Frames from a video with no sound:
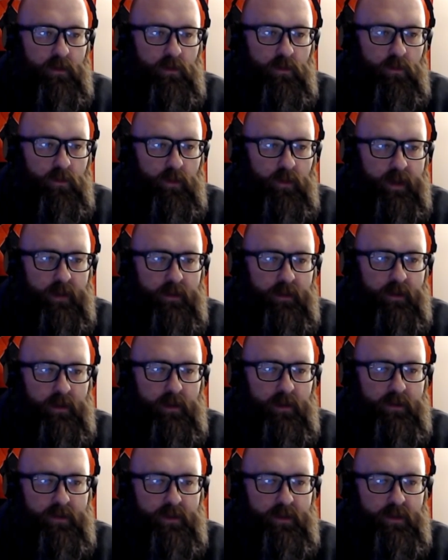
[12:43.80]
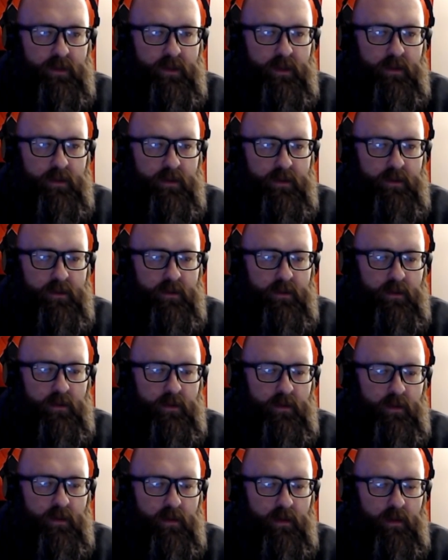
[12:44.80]
weekly OSINT challenges?
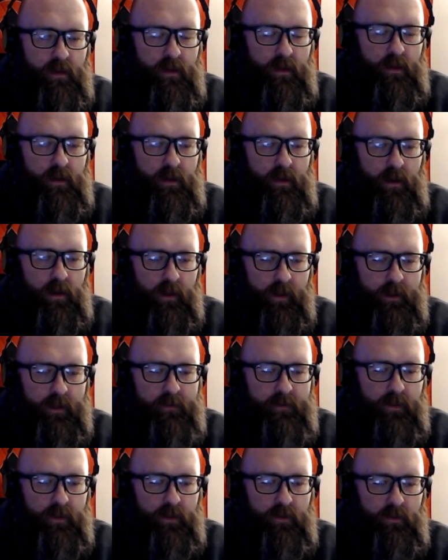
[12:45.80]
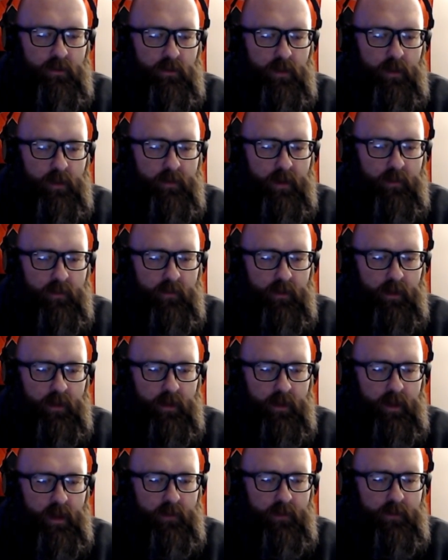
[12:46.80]
Well, that's pretty cool. I'm definitely going to
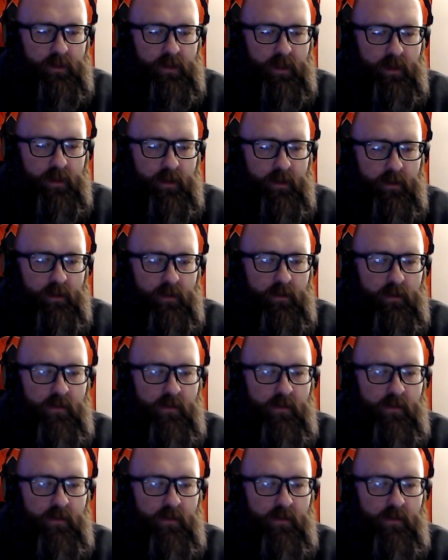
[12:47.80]
have to check it out.